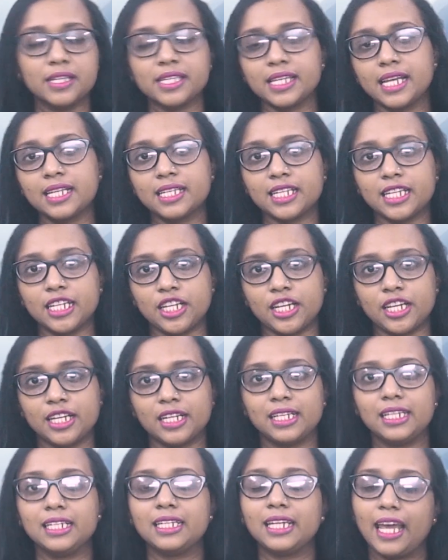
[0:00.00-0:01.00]
share
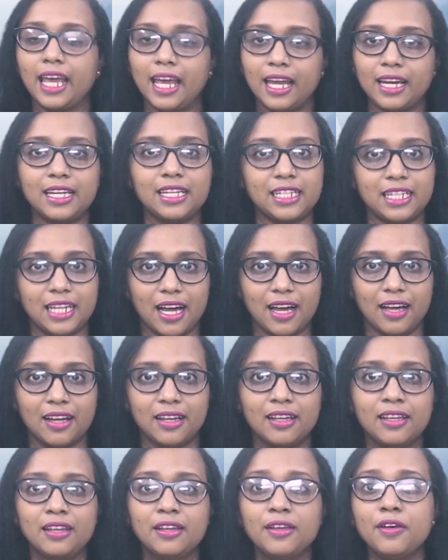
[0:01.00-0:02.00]
in Air India.
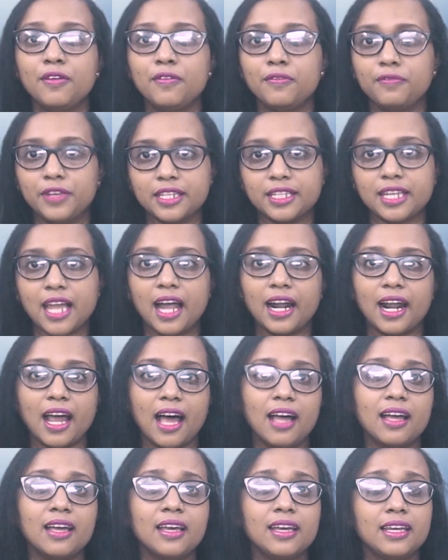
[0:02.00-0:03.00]

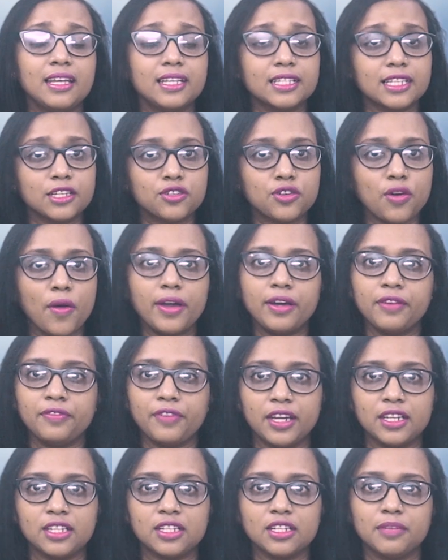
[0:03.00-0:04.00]
Vistara is a joint
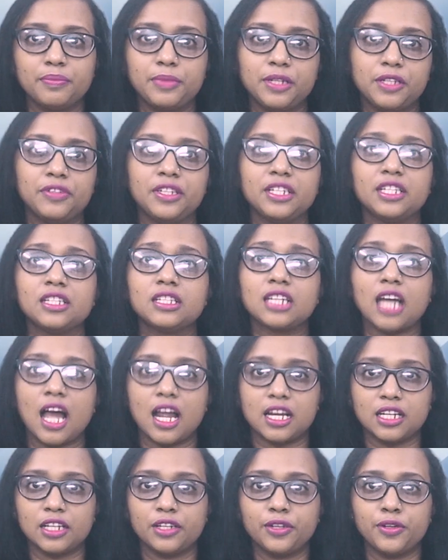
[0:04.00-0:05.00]
venture between
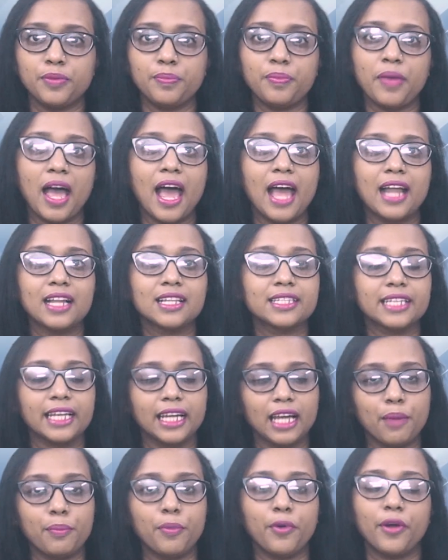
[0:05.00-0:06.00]
Tata Group and
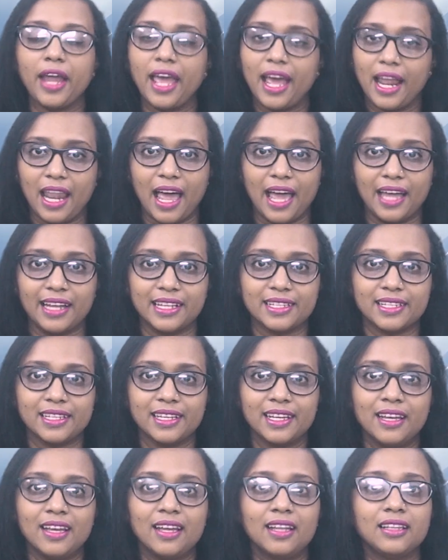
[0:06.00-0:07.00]
Singapore Airlines.
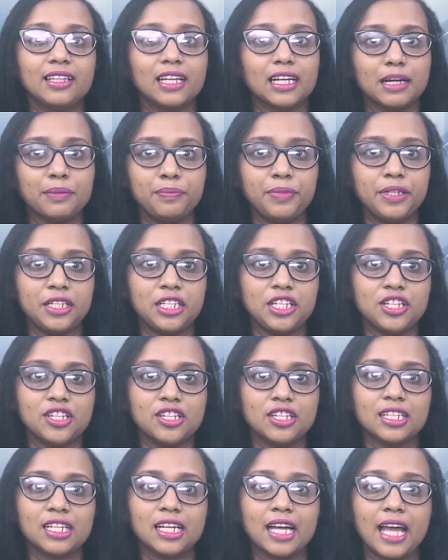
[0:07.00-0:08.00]
The
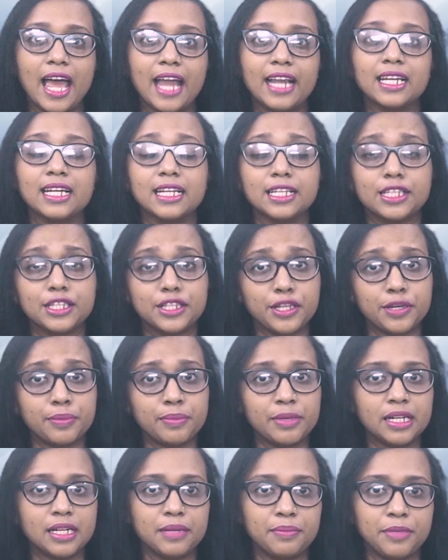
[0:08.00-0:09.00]
Competition and
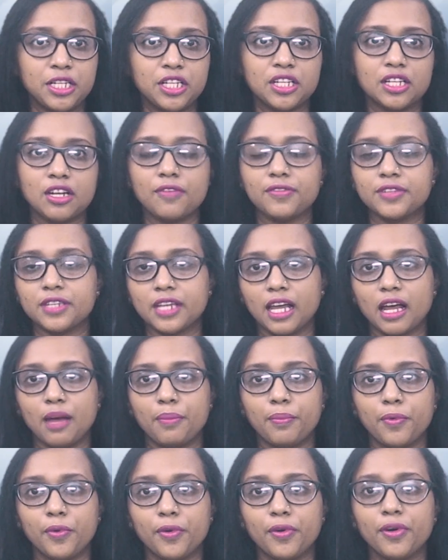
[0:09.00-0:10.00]
Consumer Commission of
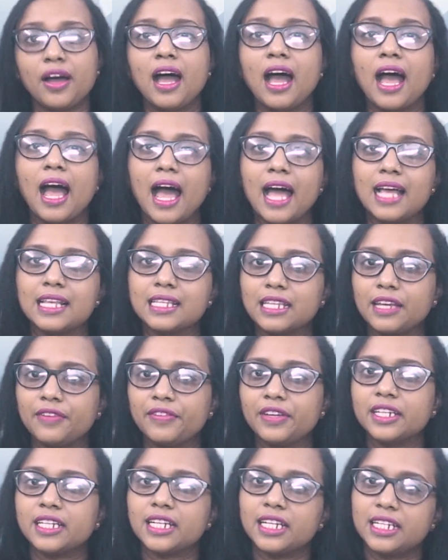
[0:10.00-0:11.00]
Singapore has
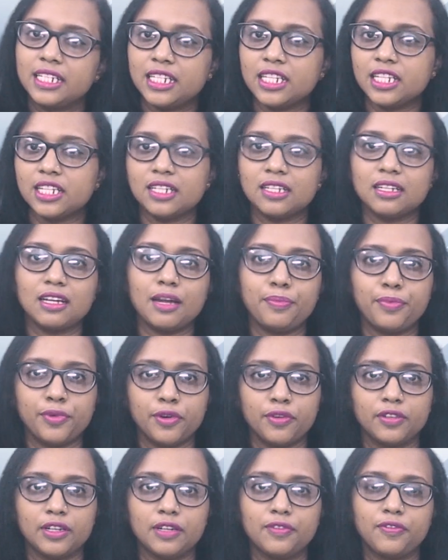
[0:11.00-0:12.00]
given conditional
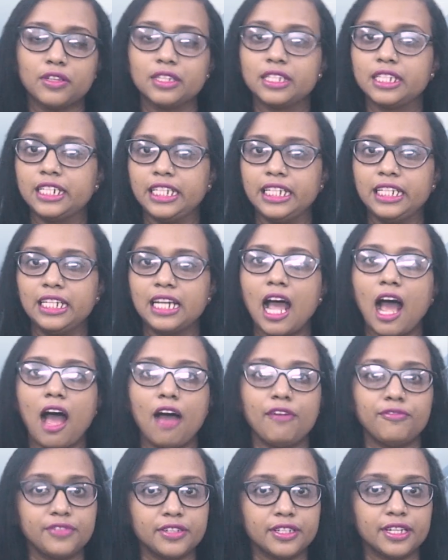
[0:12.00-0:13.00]
approval for the deal
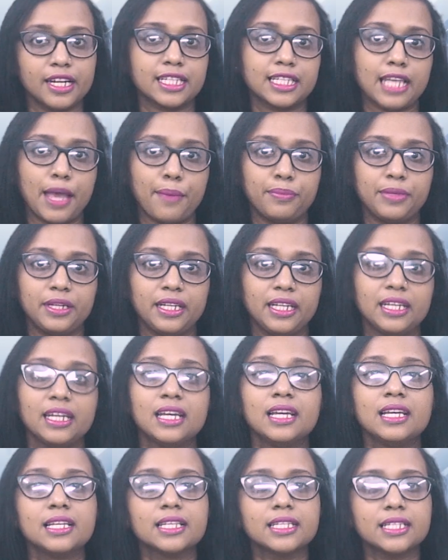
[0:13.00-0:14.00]
after accepting
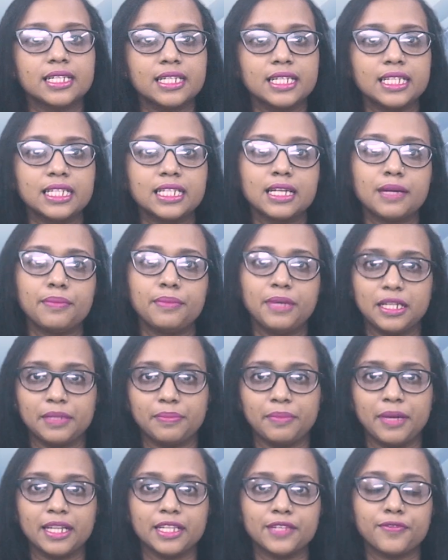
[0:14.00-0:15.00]
certain
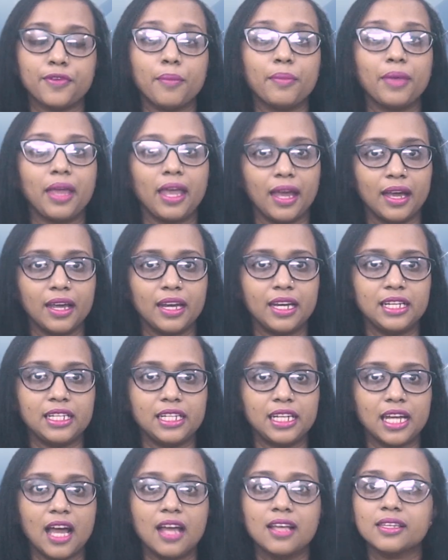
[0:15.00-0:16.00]
commitments from Air
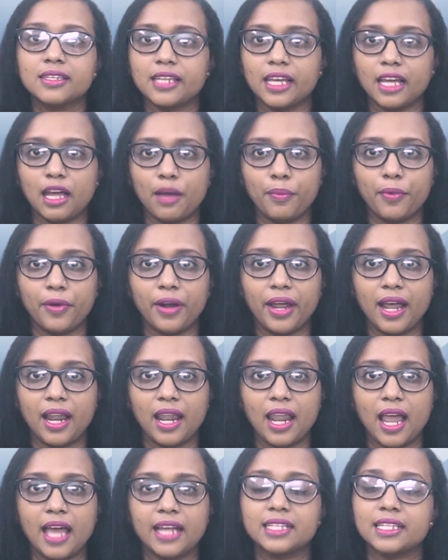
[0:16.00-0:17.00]
India, Singapore
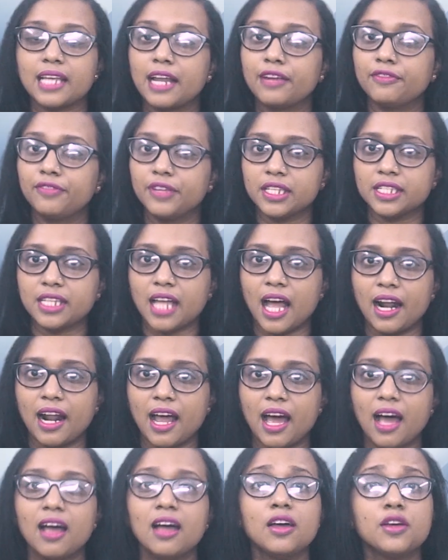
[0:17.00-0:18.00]
Airlines and
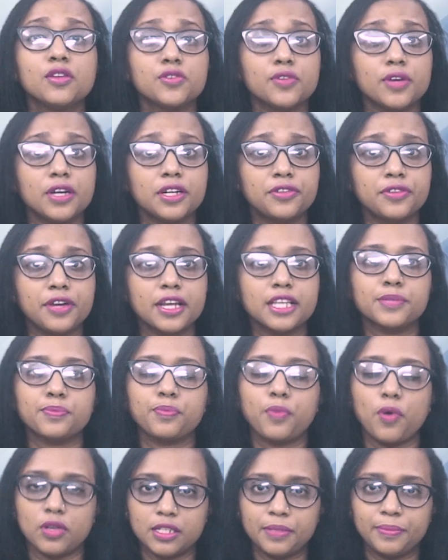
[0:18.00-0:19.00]
Vistara to address
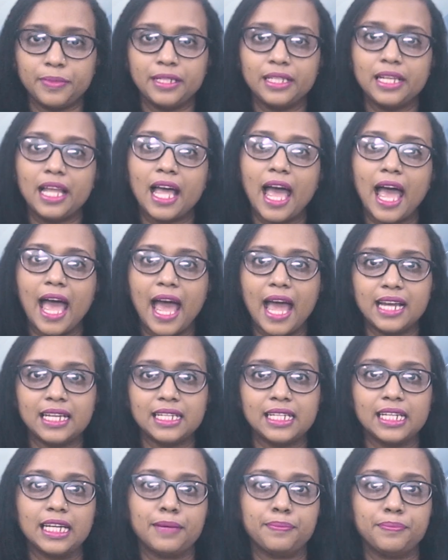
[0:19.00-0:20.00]
possible
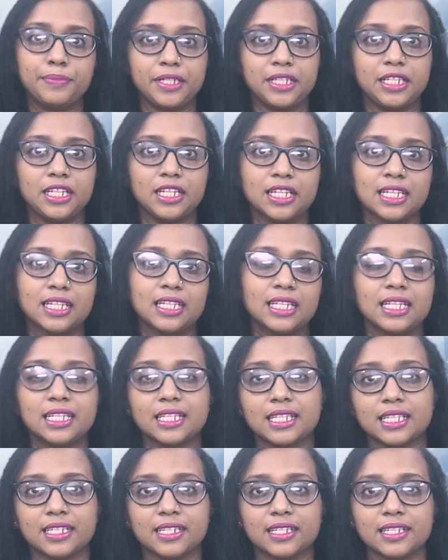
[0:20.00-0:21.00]
anti-competition
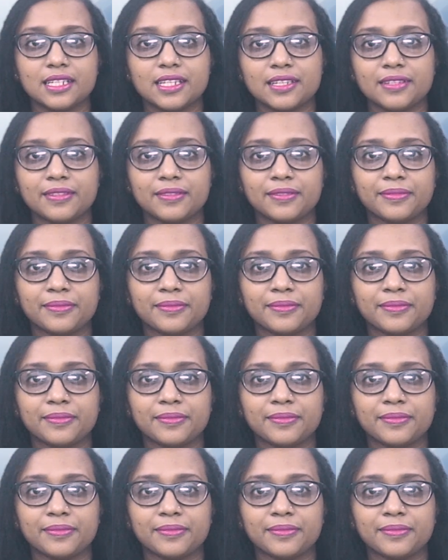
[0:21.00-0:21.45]
concerns.